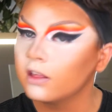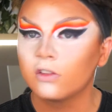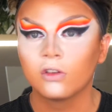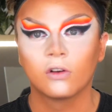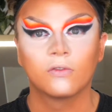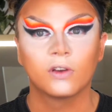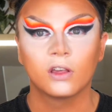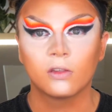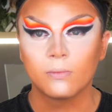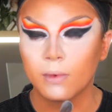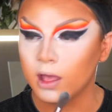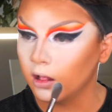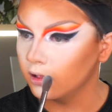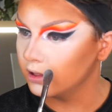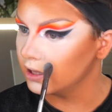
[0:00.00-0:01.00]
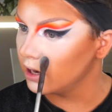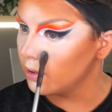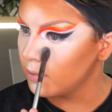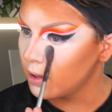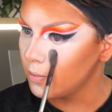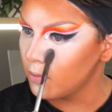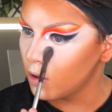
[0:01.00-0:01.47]
stops things melting a
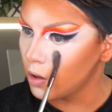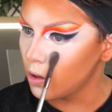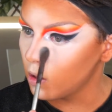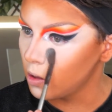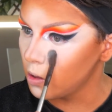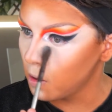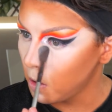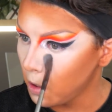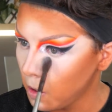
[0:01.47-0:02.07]
bit more.